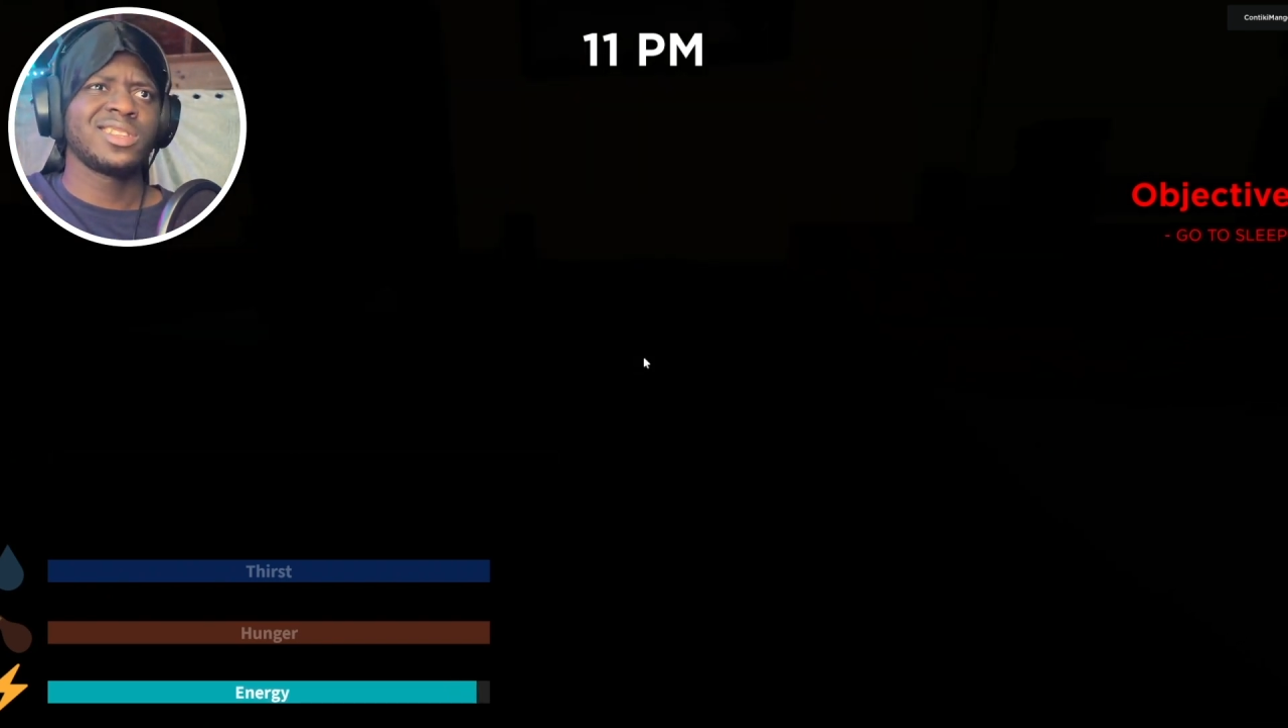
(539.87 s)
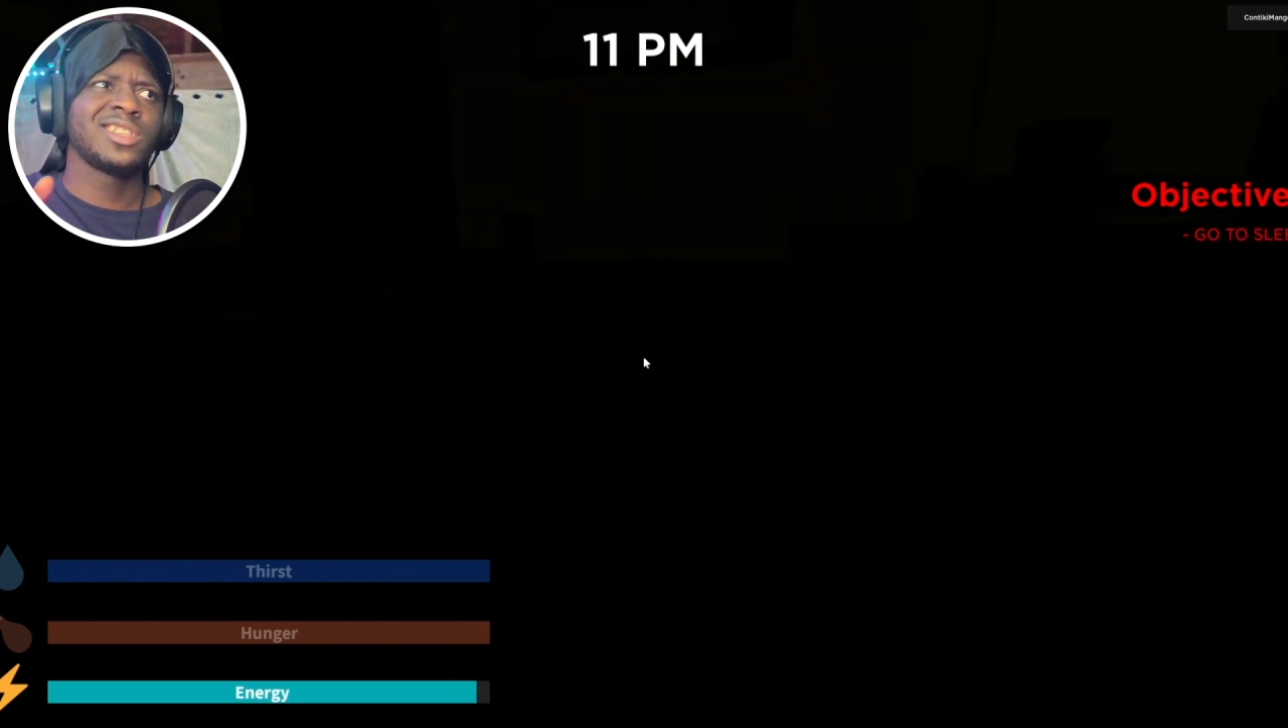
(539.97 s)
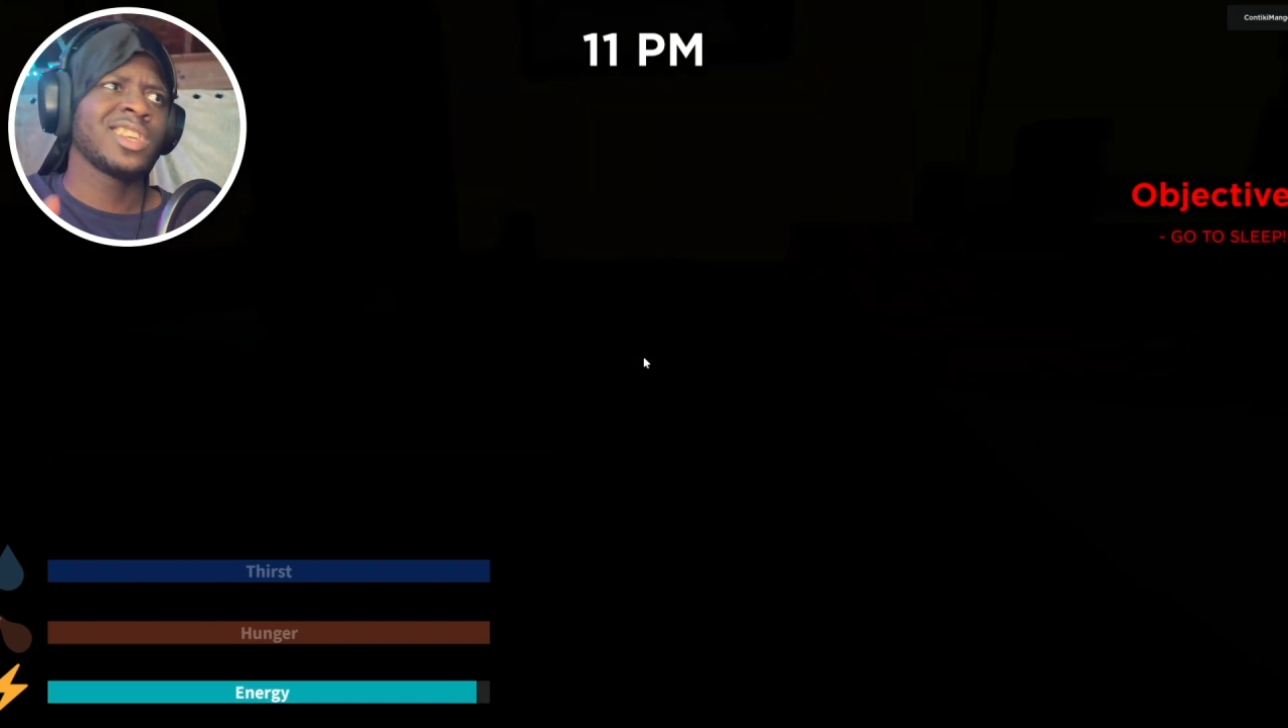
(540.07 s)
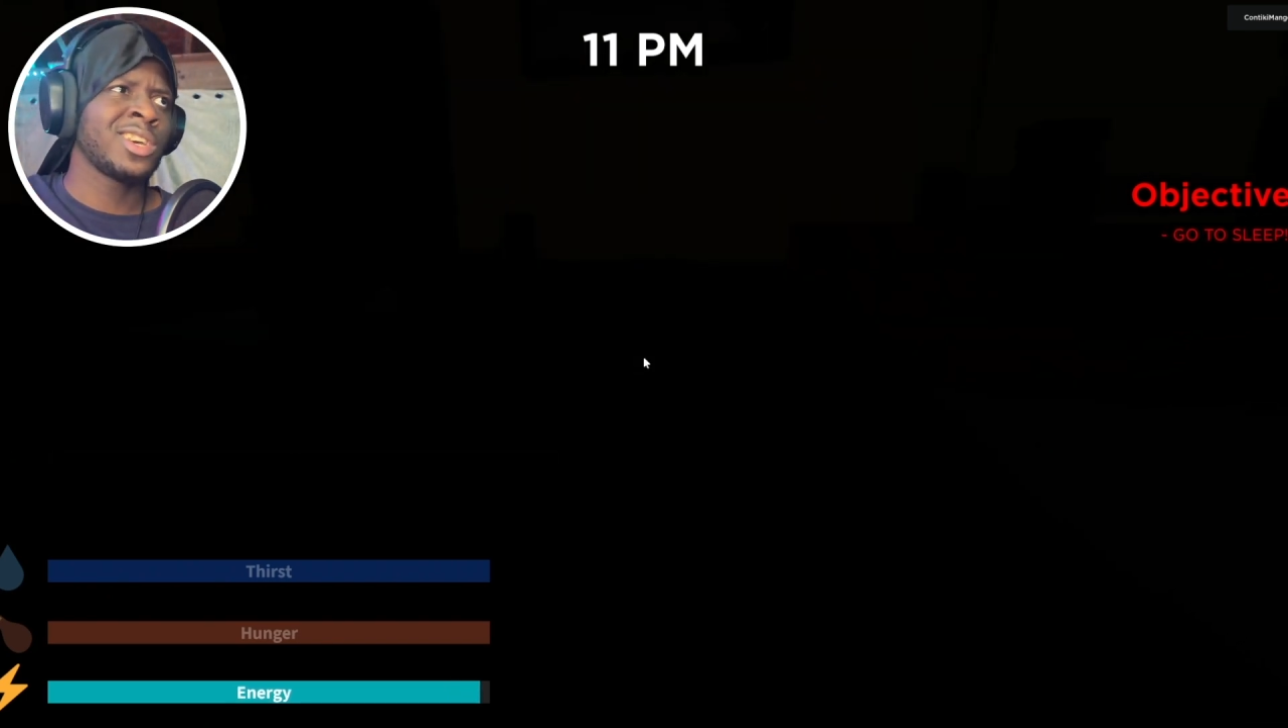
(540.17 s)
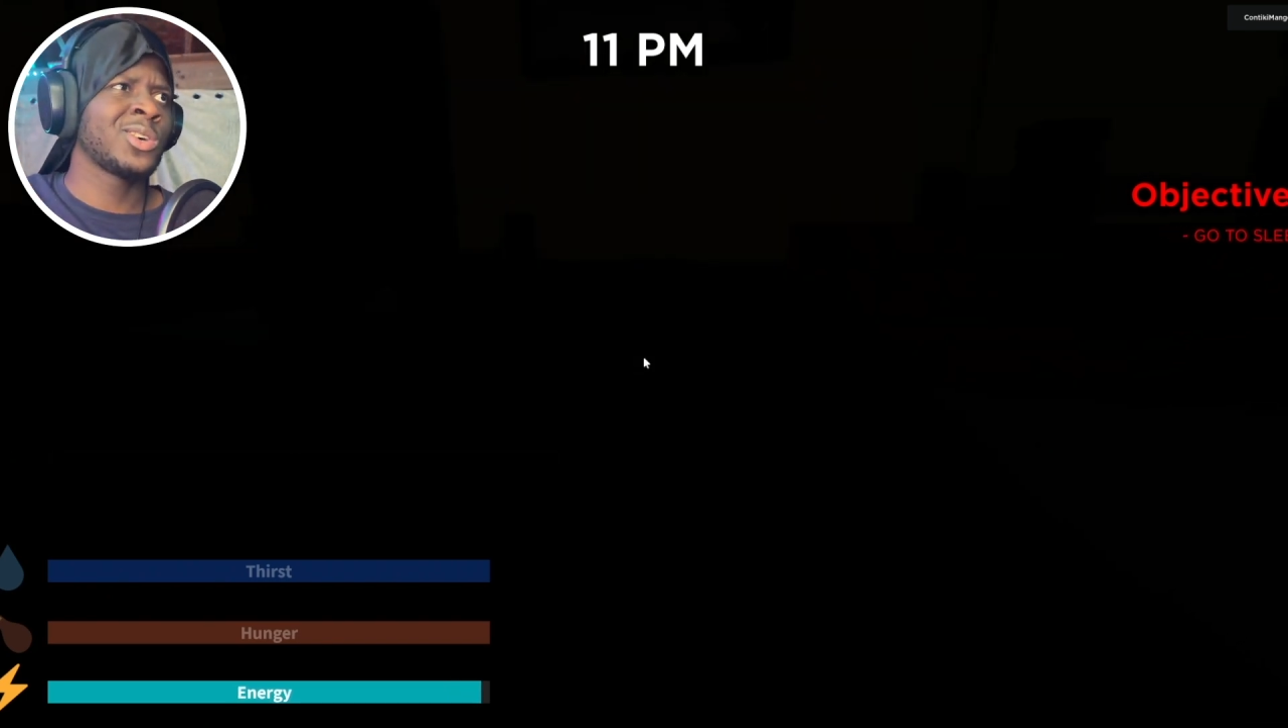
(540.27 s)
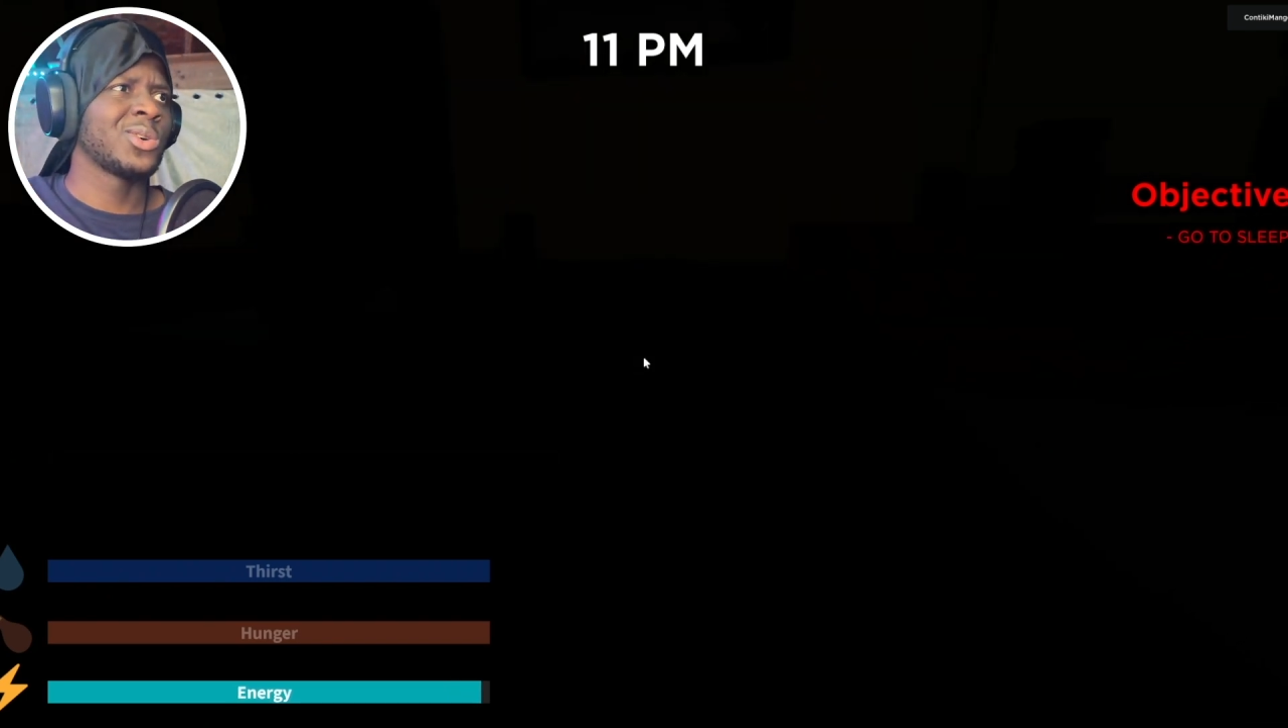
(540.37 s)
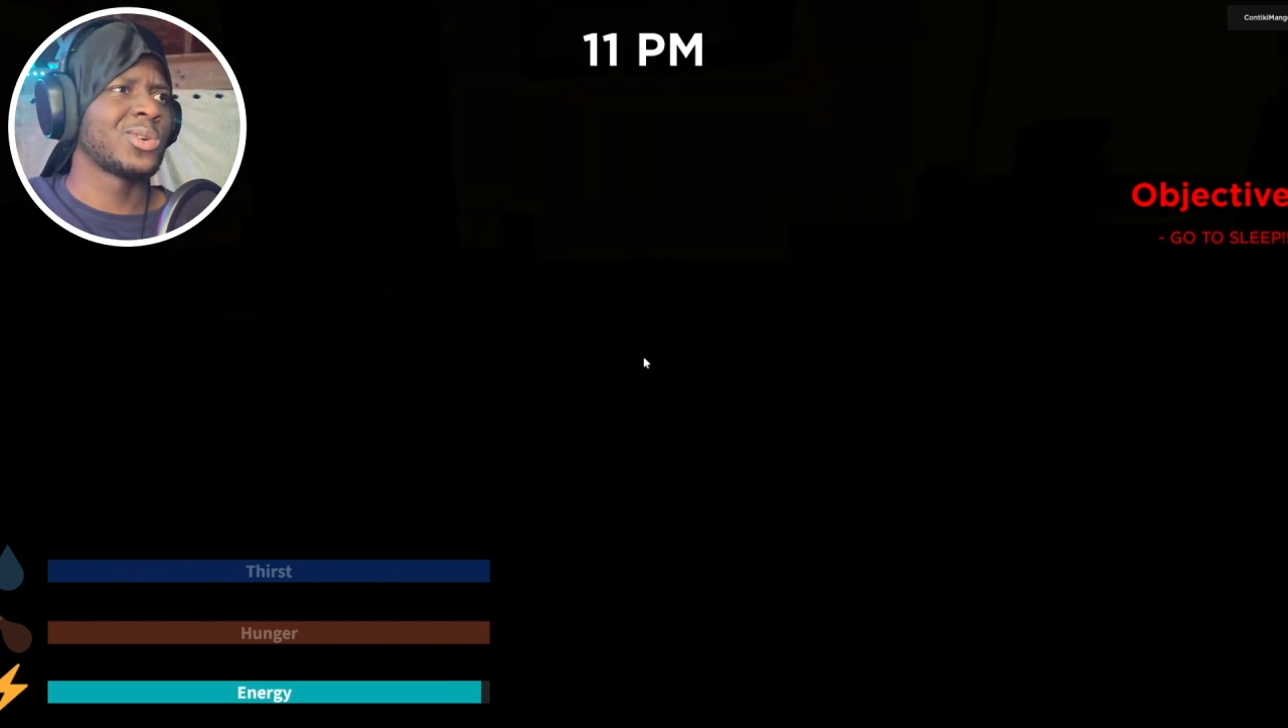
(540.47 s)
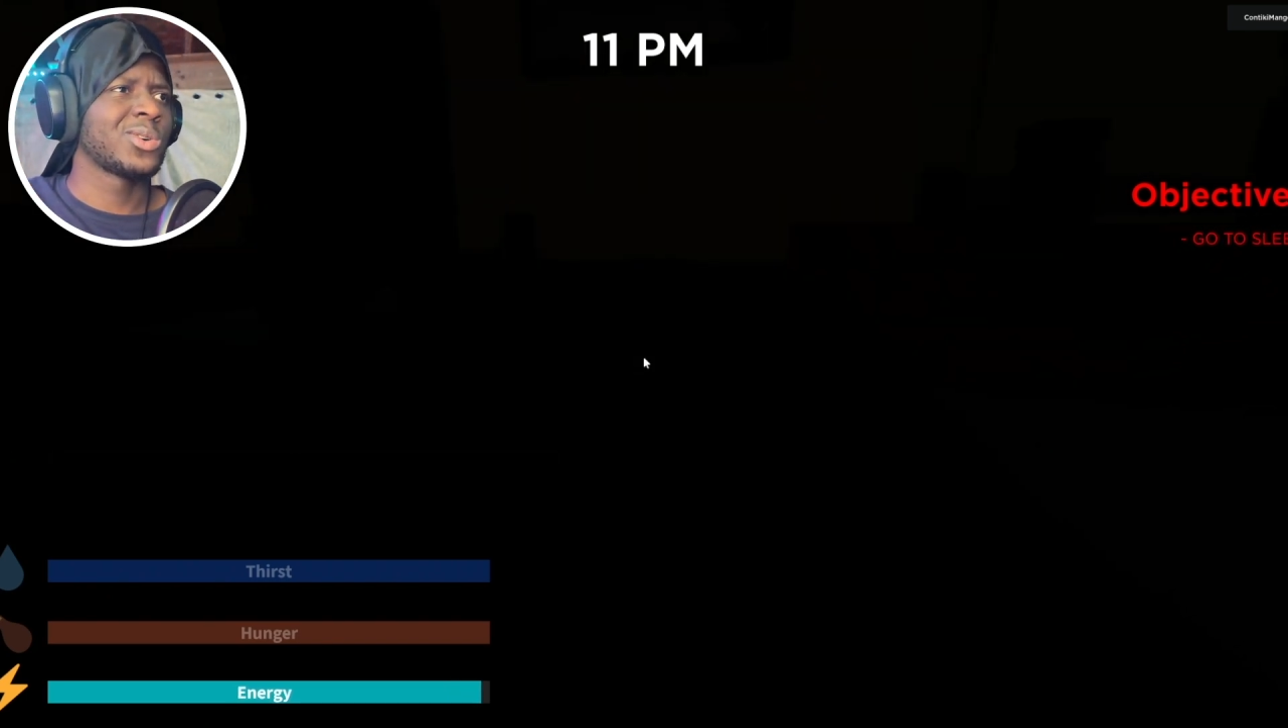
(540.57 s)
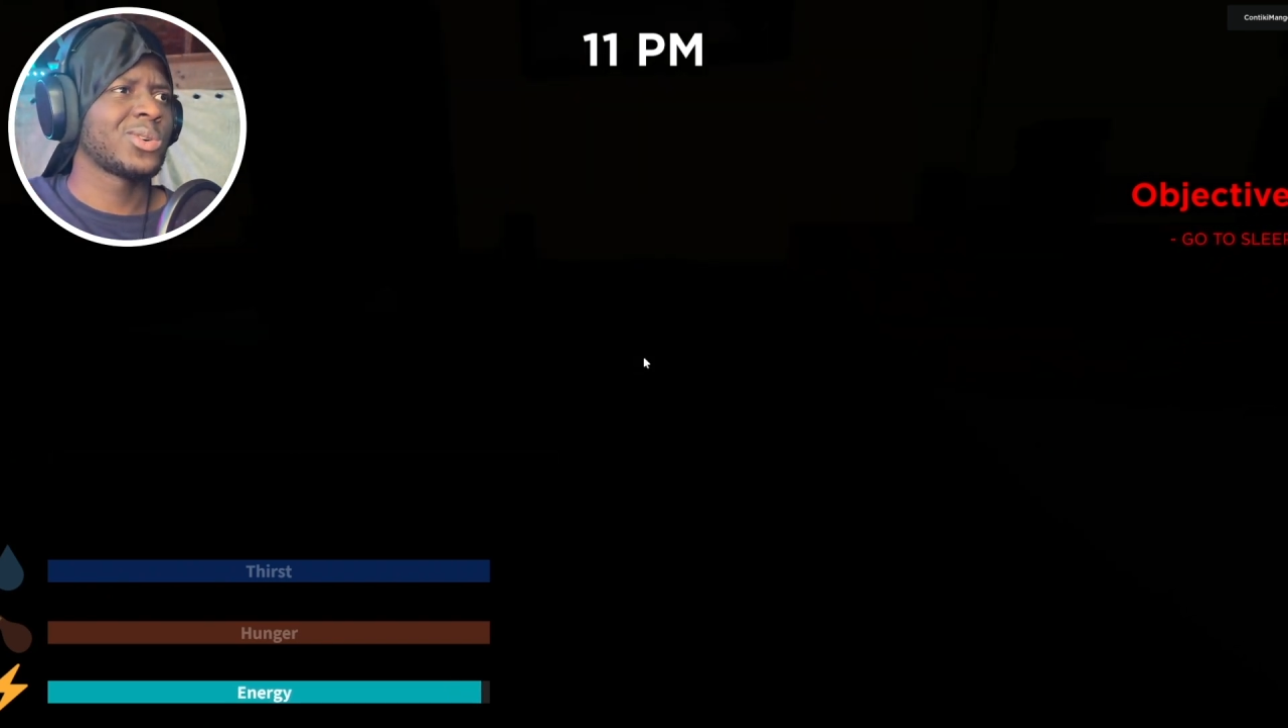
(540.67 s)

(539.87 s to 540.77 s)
Chill.